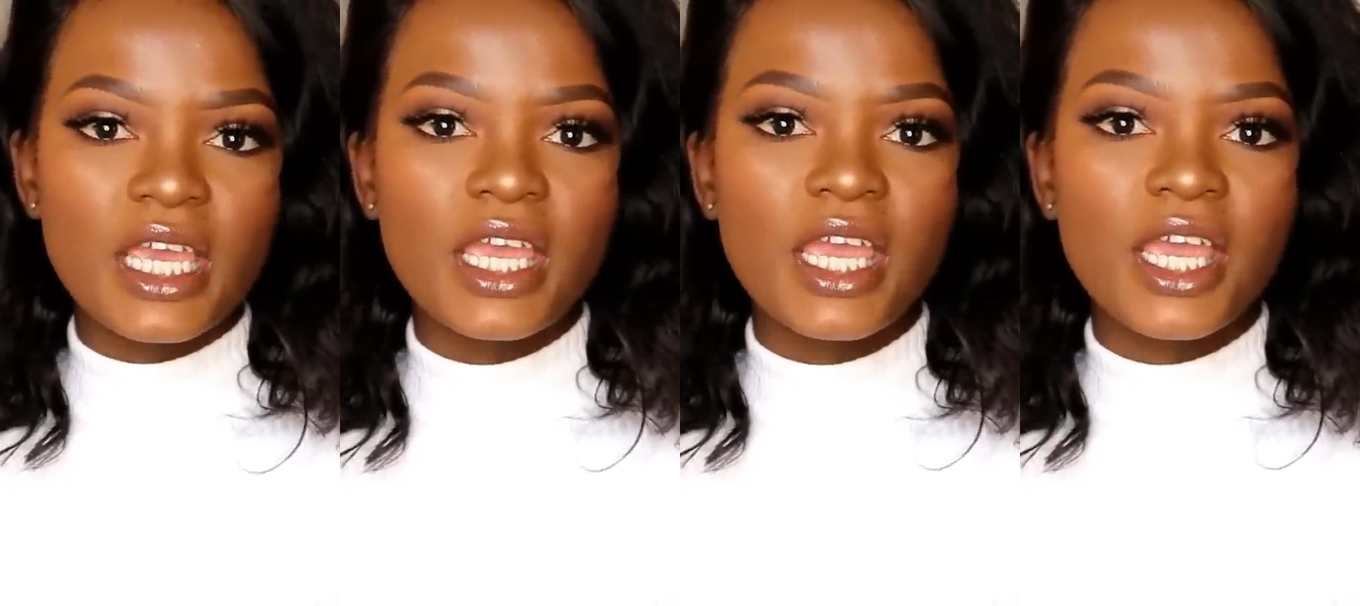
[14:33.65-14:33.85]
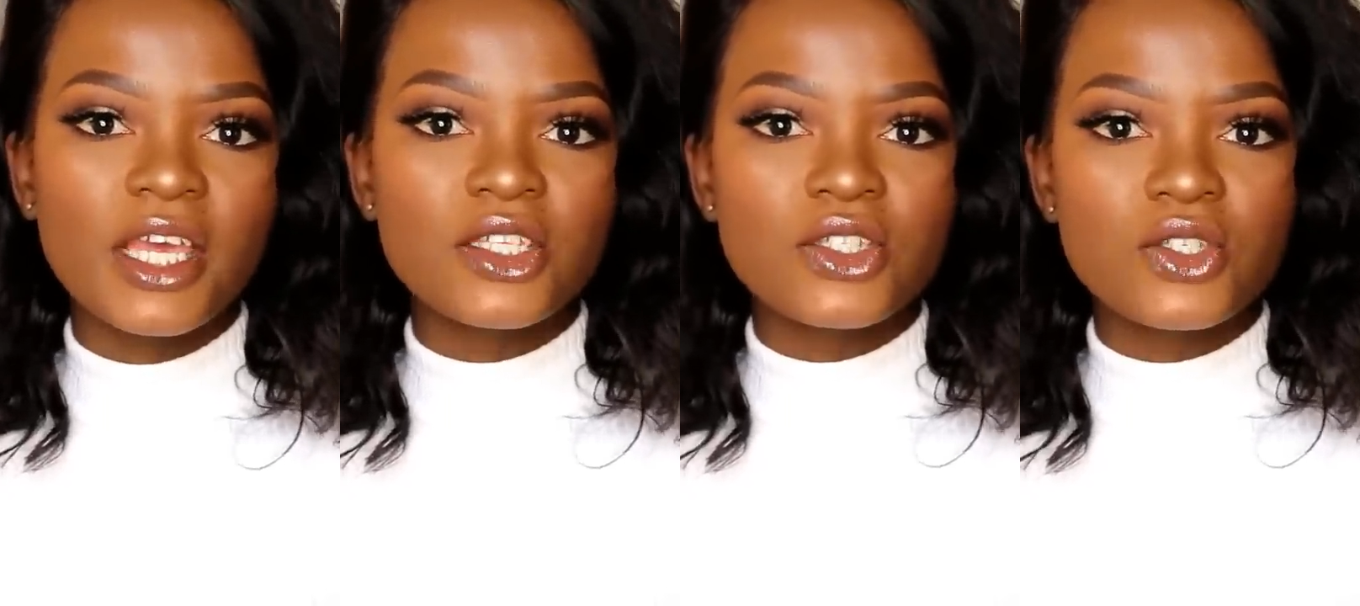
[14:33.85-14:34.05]

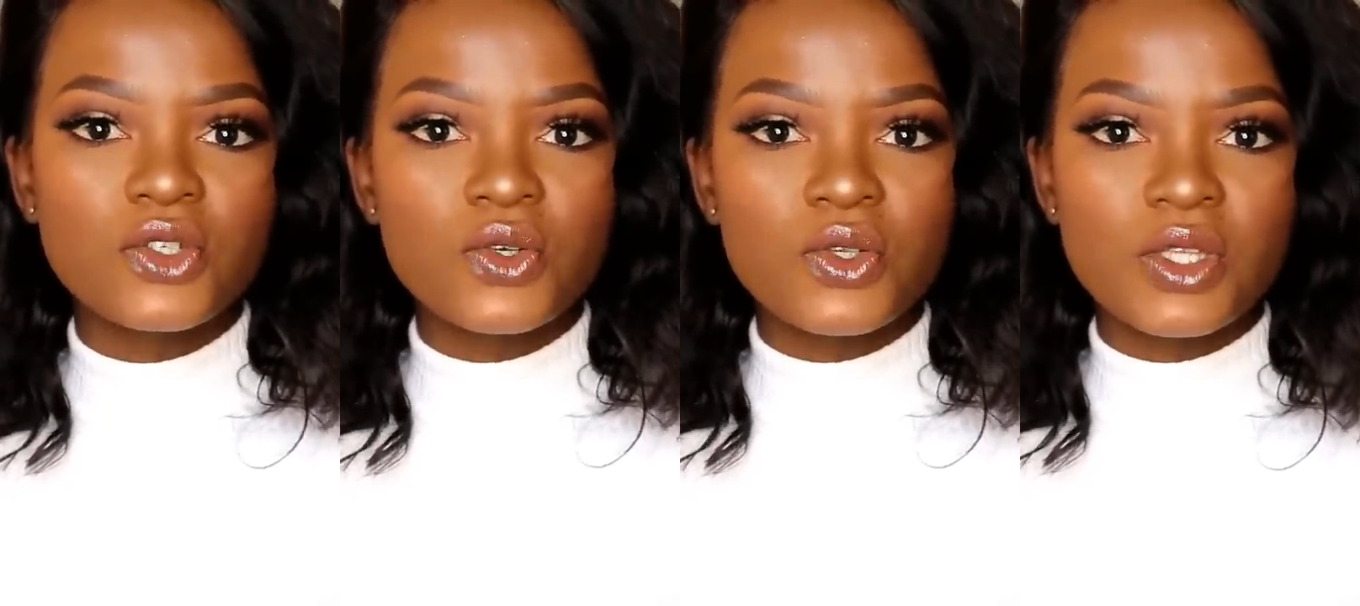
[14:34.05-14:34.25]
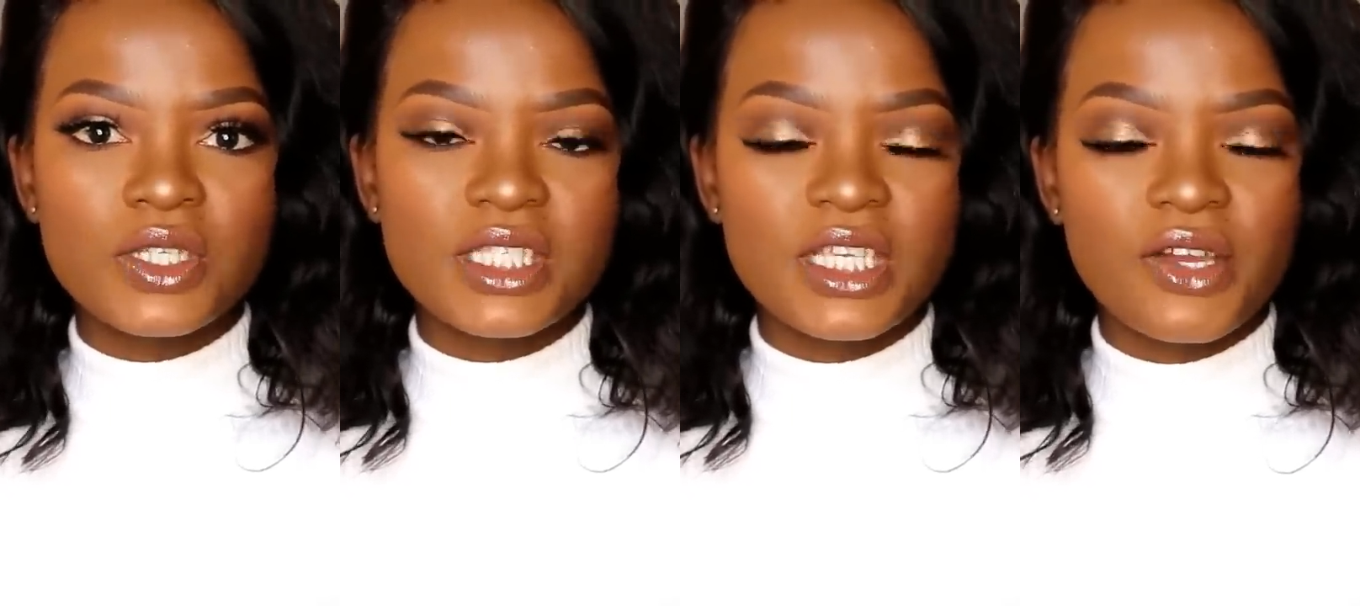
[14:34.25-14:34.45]
and do the
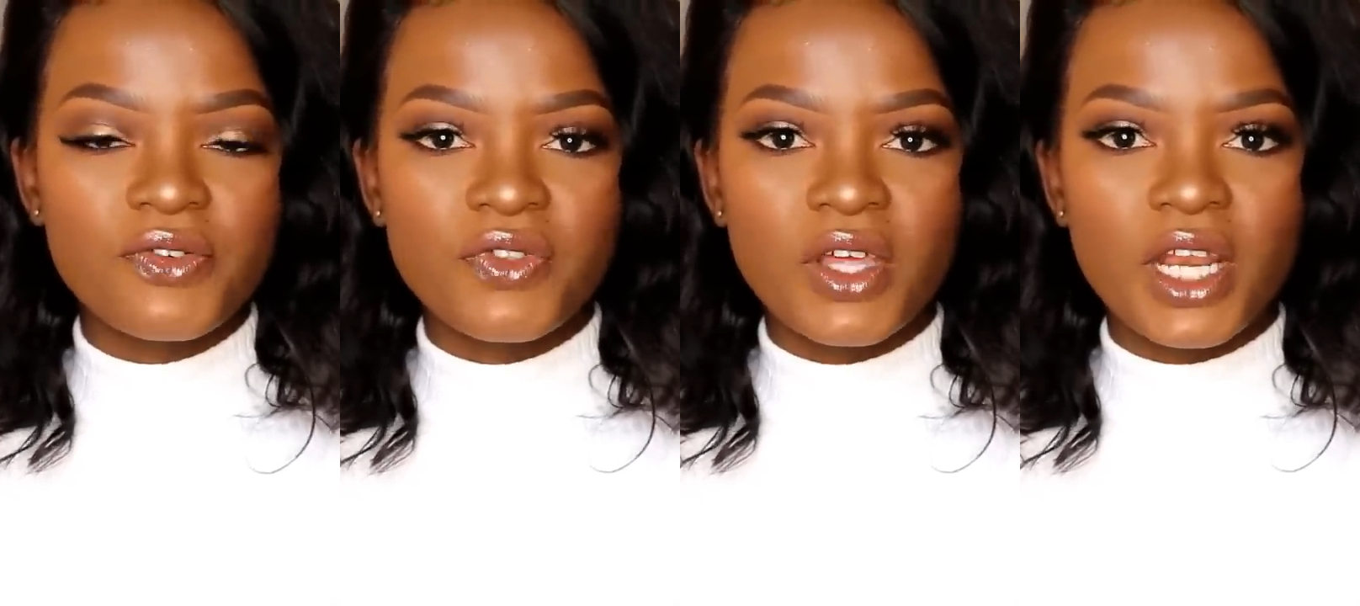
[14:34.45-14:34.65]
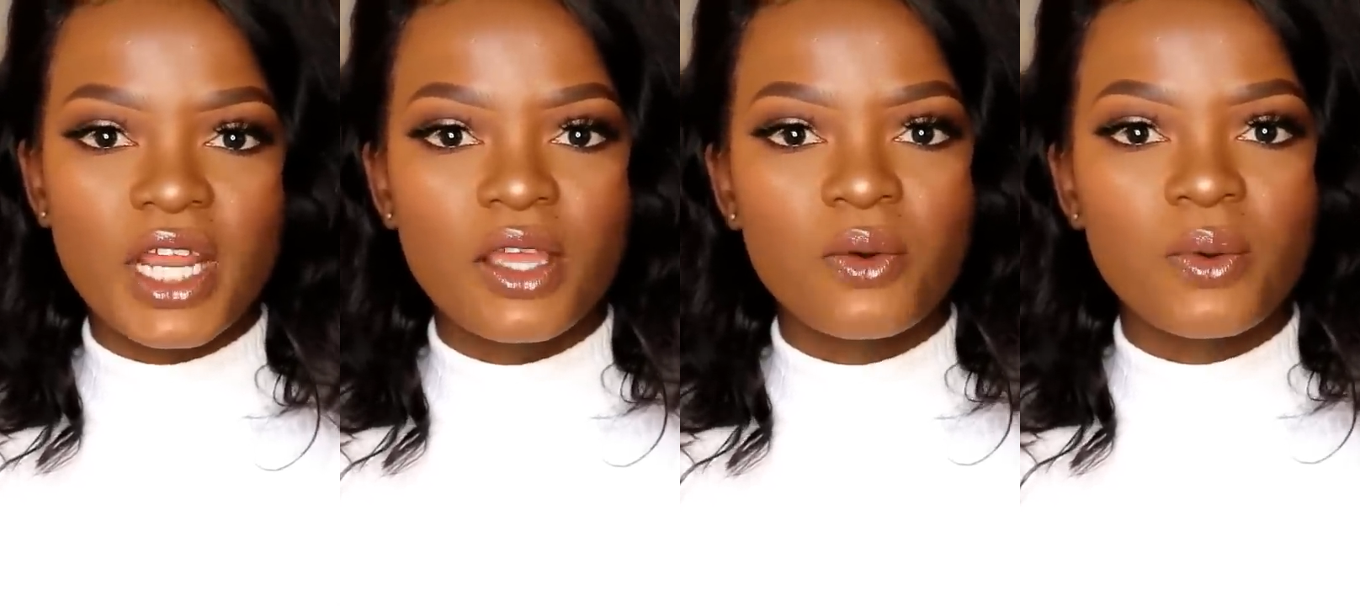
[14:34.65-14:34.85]
stuff that
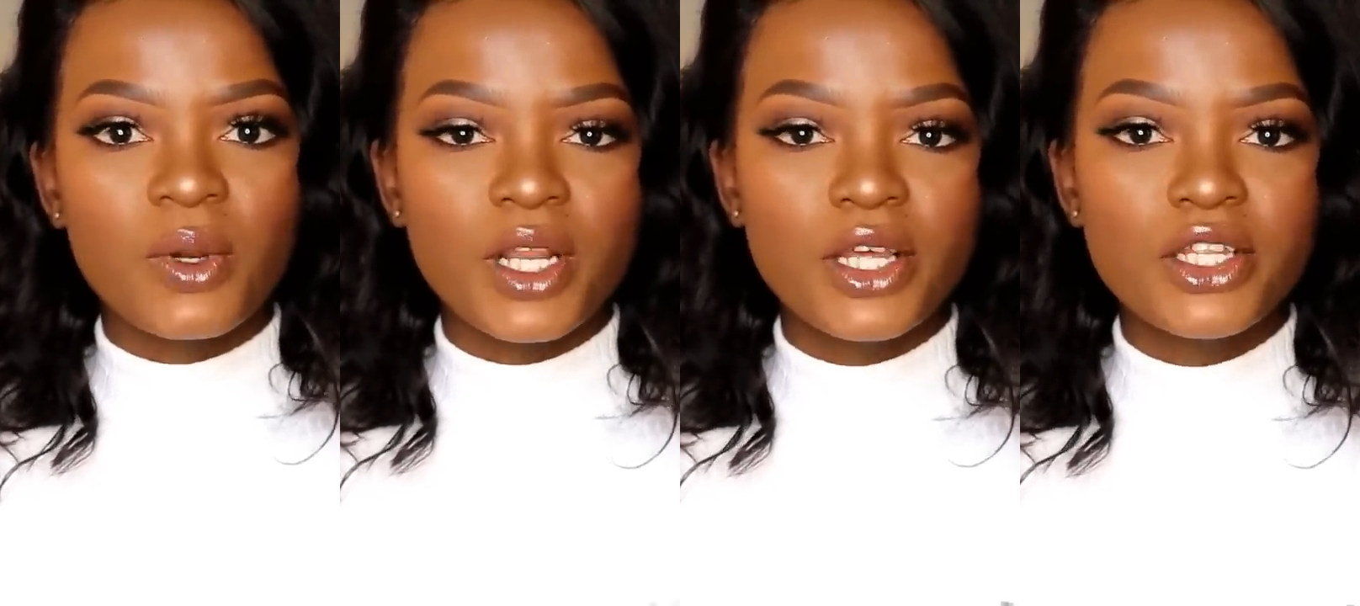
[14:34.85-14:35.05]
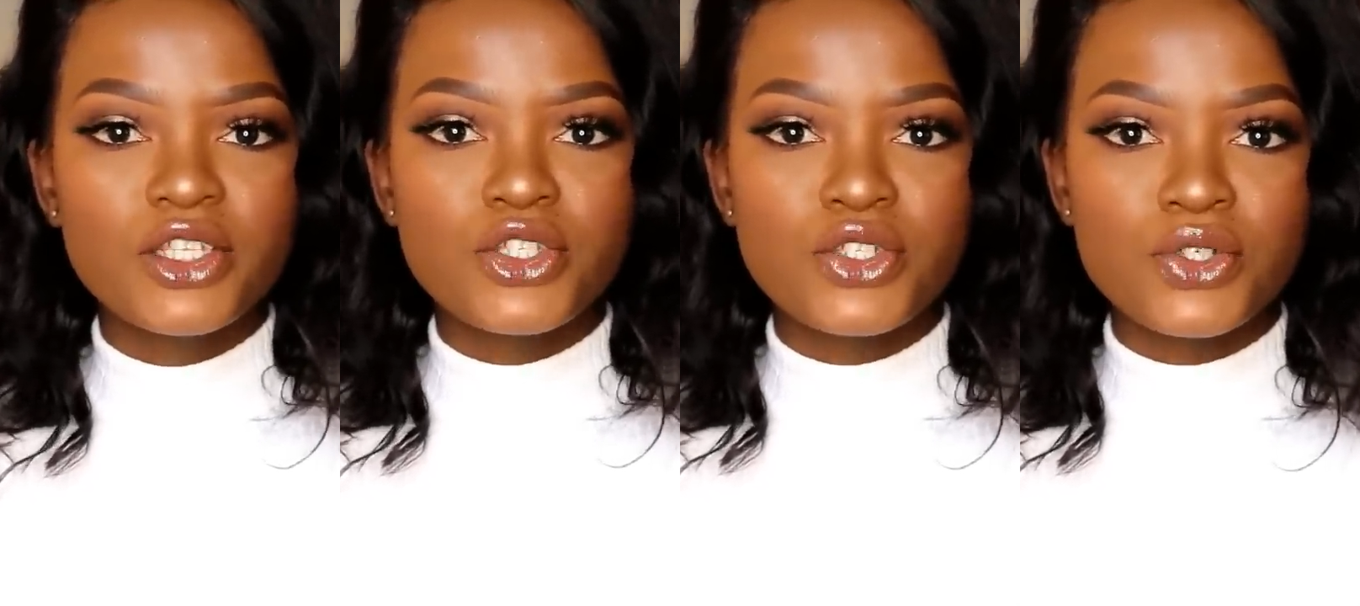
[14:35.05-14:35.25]
I want
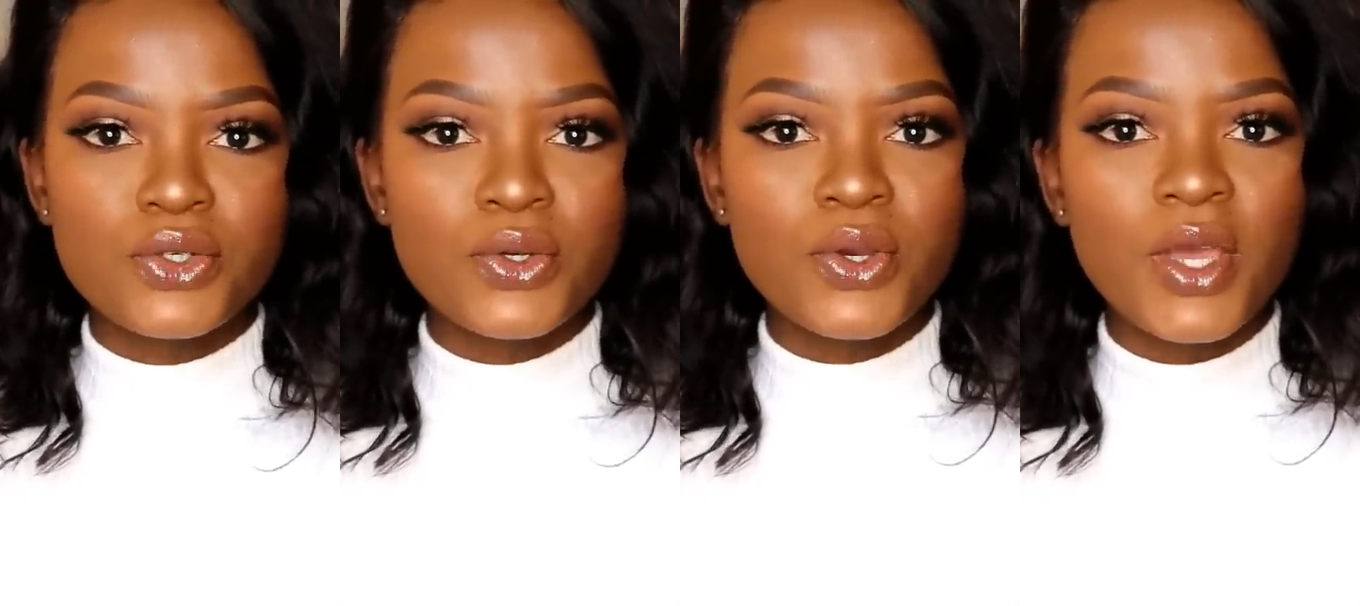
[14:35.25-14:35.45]
to do